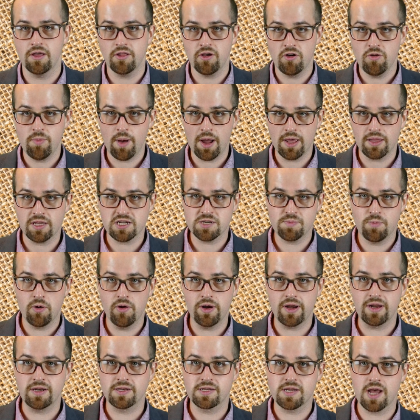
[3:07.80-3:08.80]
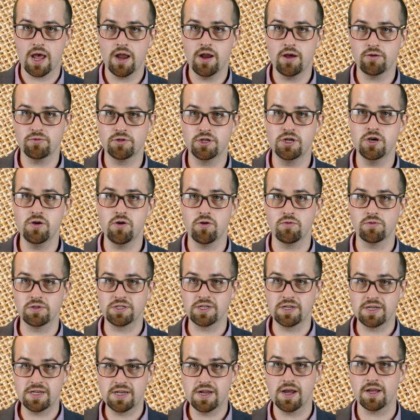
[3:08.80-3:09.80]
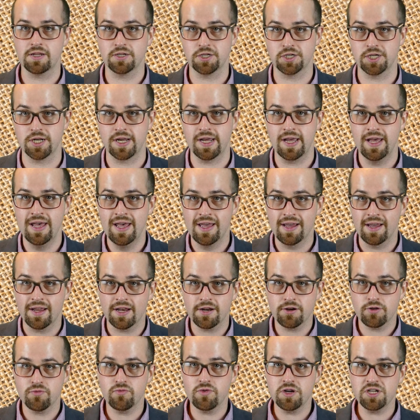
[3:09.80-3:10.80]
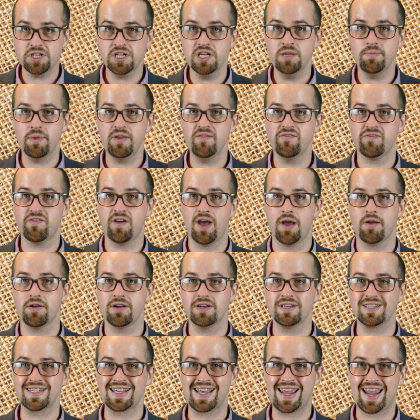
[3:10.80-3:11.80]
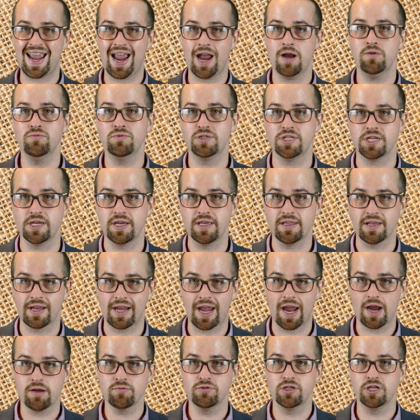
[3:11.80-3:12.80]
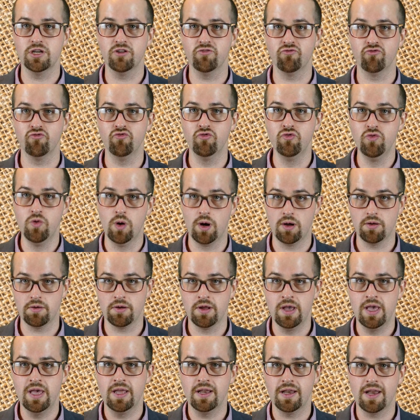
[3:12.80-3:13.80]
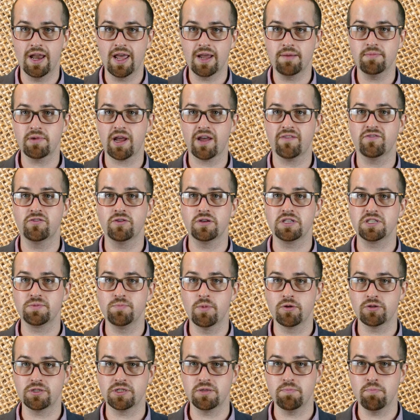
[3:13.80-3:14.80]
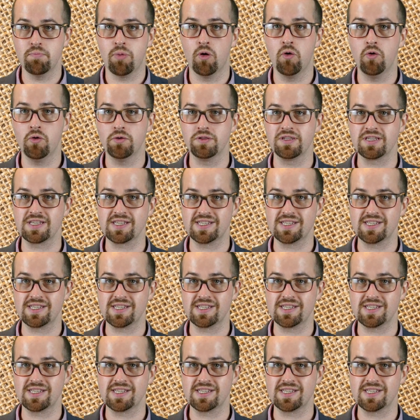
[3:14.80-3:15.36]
Although by this point in 1002 it was a duchy, it had originally been founded as a county, the county of Rouen, named after its most important